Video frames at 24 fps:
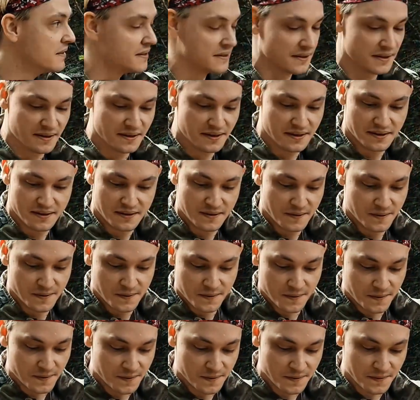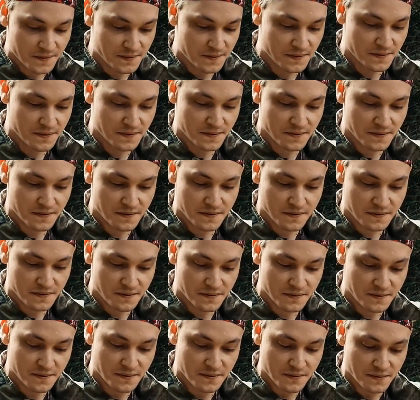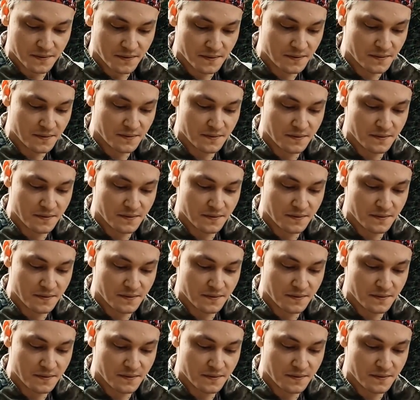[no speech]